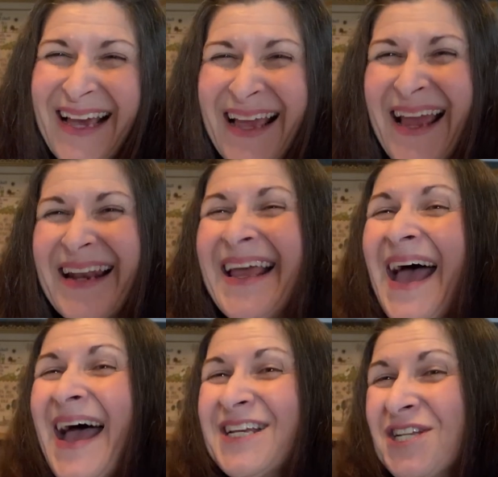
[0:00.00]
and
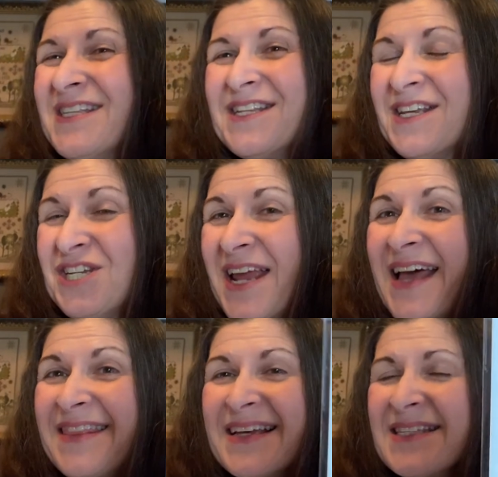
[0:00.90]
she said that she
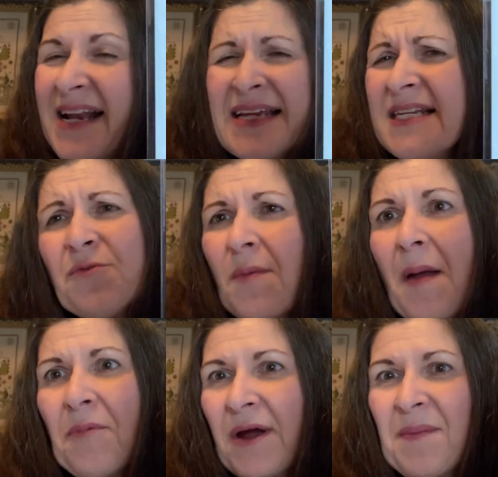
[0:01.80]
had this, and I didn't
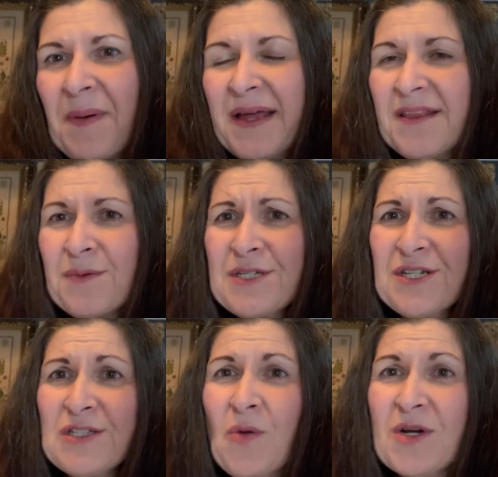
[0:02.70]
remember it, but there was
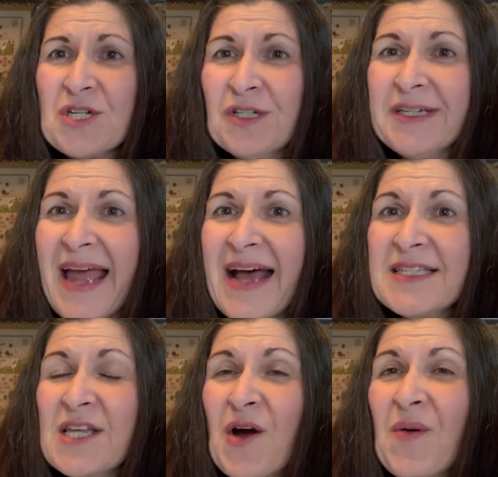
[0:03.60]
just so much to look
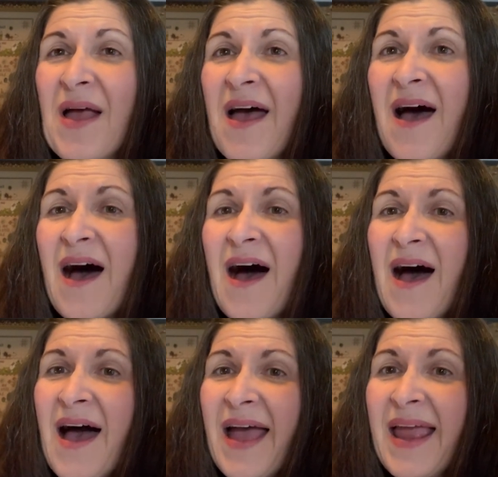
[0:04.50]
at. So
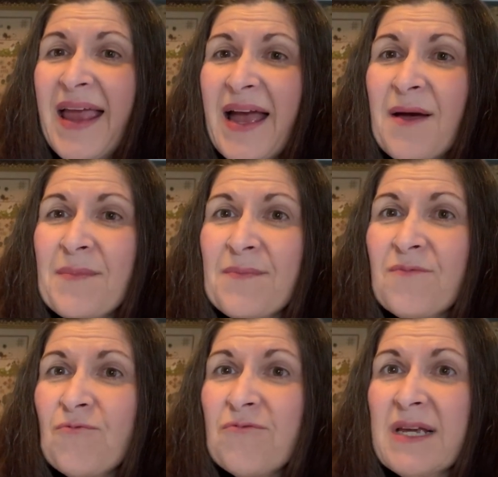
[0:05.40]
I
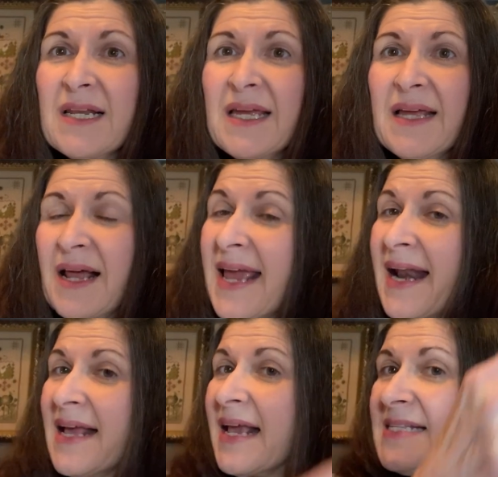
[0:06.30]
am really,
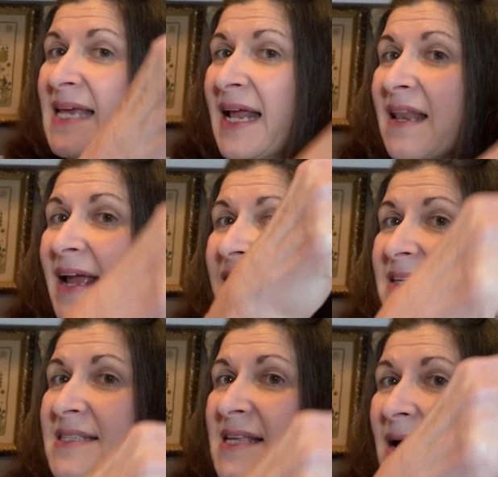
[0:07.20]
again, like I said, I like
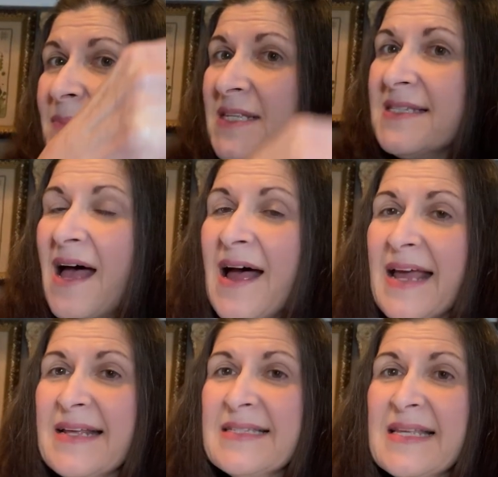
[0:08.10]
this um, this
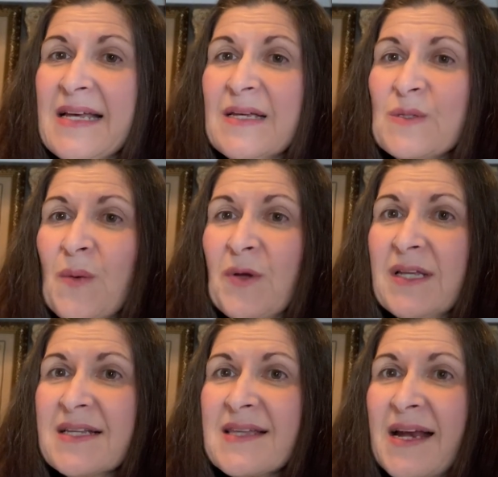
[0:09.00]
size. So I'm
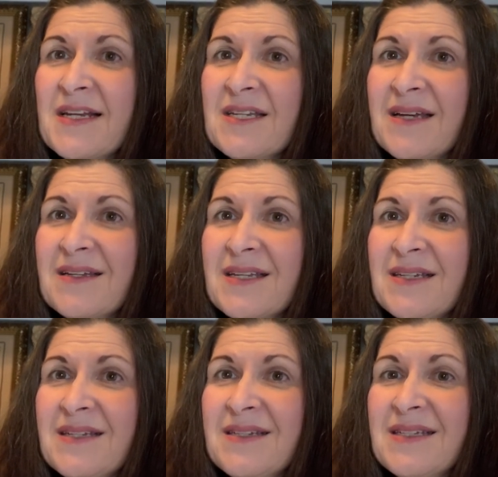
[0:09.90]
really excited to,
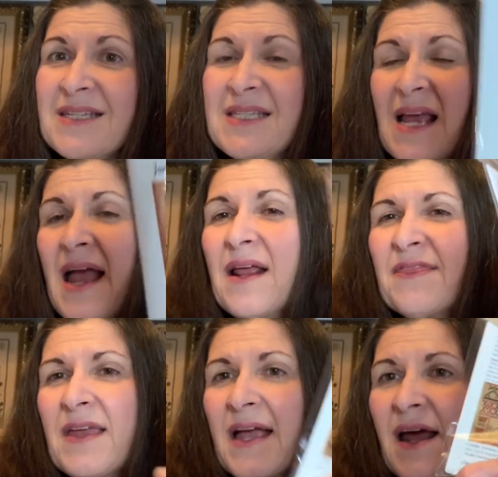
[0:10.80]
to, to see. I
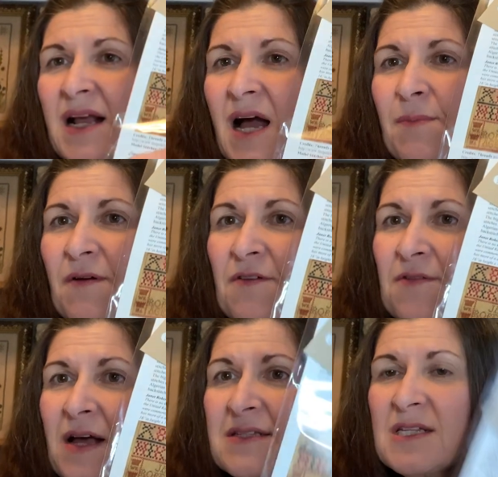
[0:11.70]
think I got a couple of the
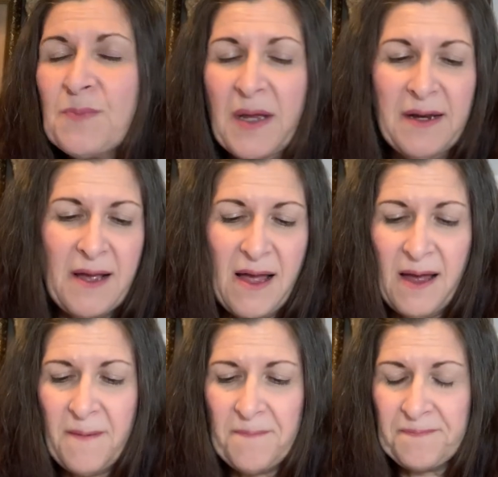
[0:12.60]
flosses, but
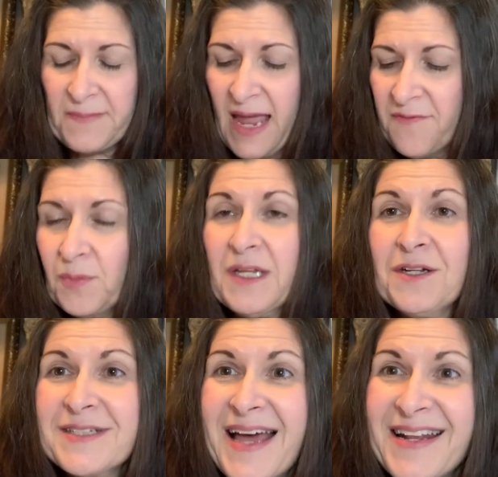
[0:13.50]
um, I haven't really
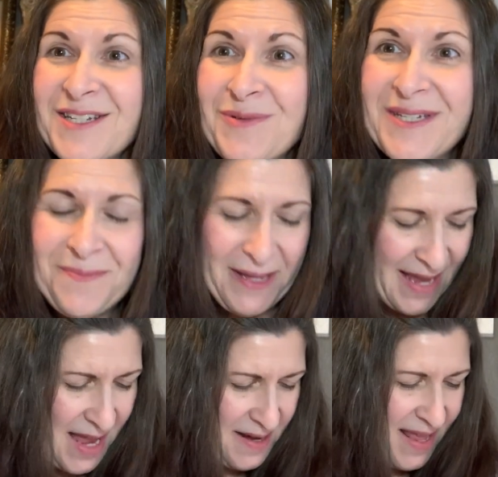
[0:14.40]
looked at it too deeply
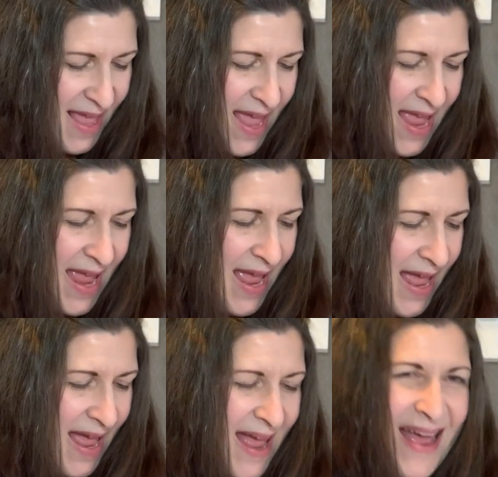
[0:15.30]
yet.
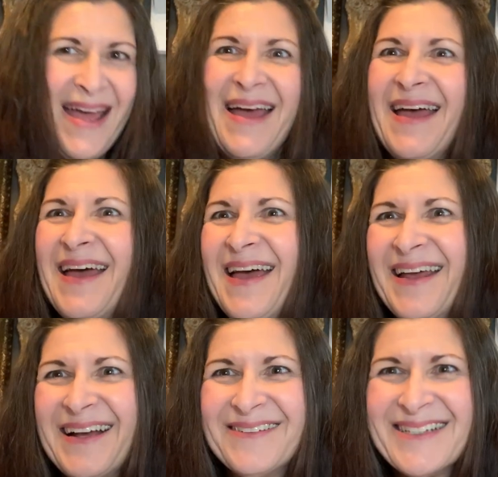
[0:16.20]

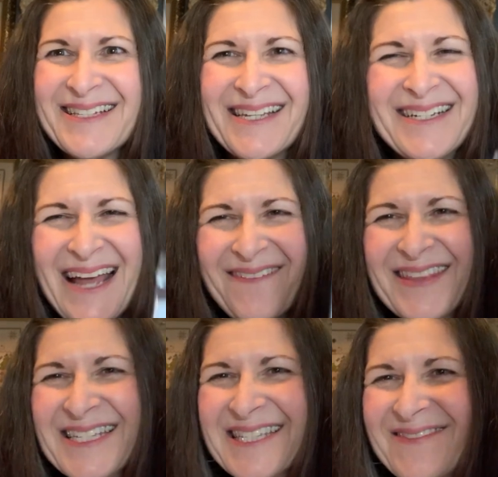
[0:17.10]
And I was excited to have
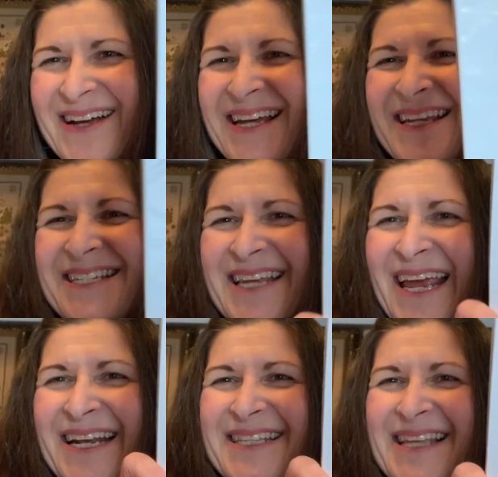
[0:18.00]
this one,
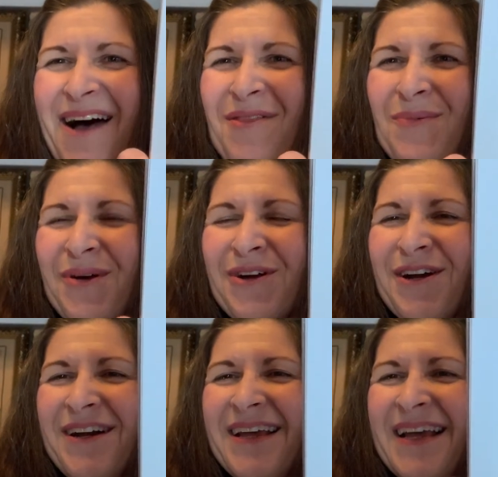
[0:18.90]
Jane
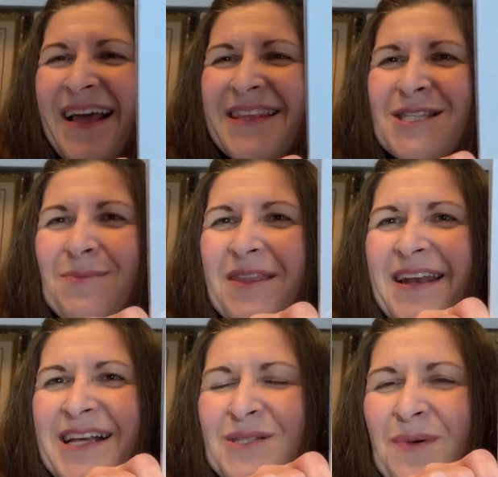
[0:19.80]
Southward. This will be the
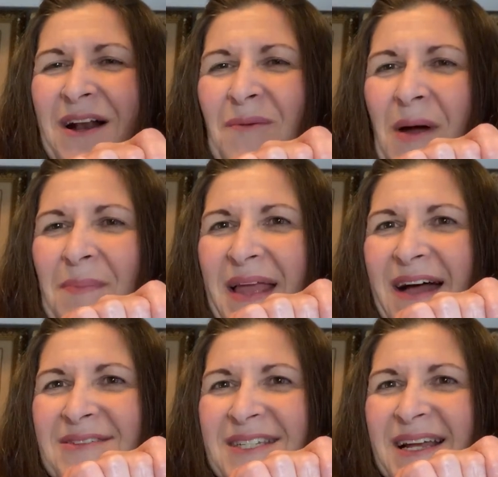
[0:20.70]
next one I'll probably
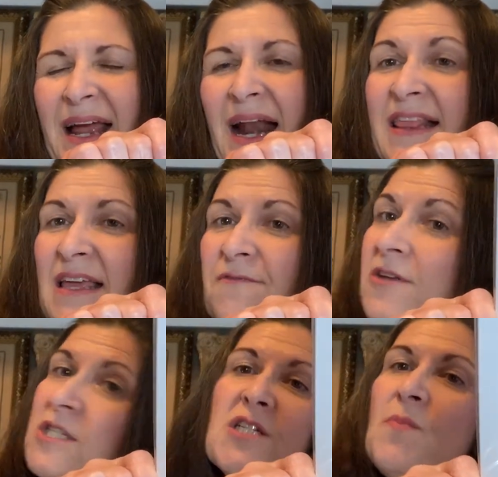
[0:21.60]
have to, and I think Vintage